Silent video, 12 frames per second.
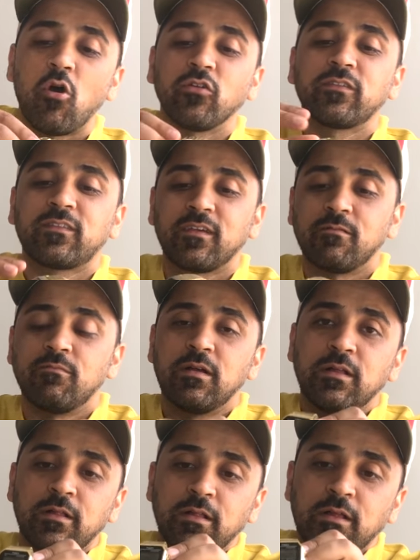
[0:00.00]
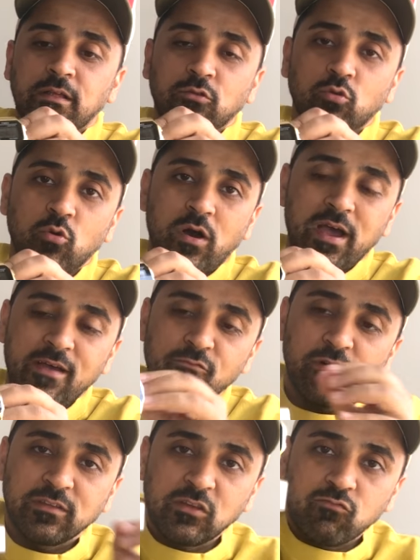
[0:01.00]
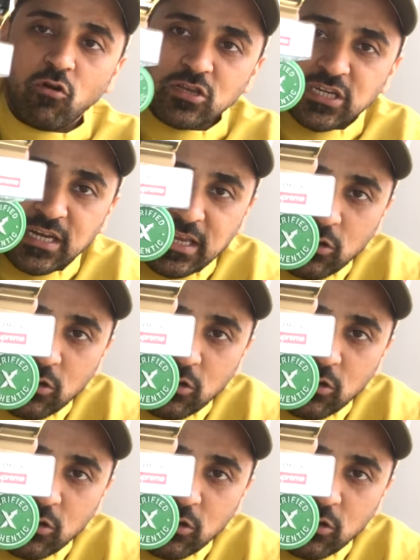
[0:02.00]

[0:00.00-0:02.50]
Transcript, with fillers: awesome. So I have got this watch